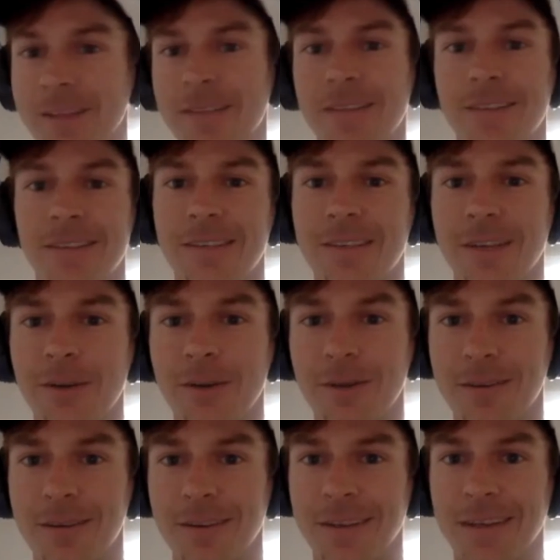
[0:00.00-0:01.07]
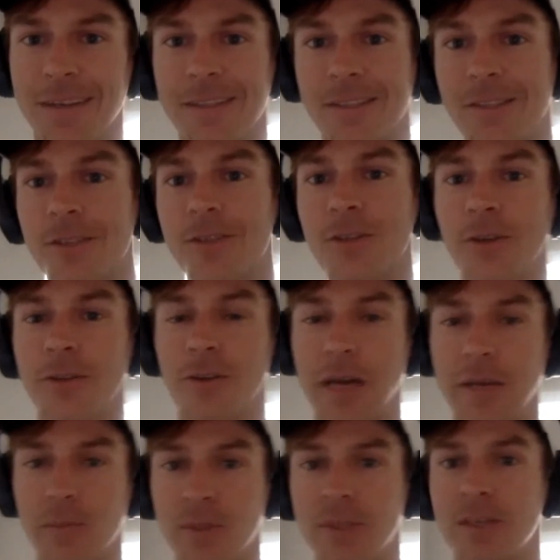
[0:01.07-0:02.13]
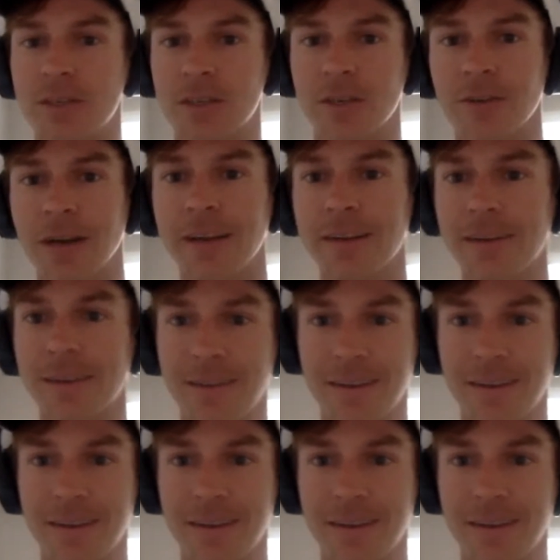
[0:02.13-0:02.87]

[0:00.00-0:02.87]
it, you know, mm-hmm. it's because you're in the right position, right?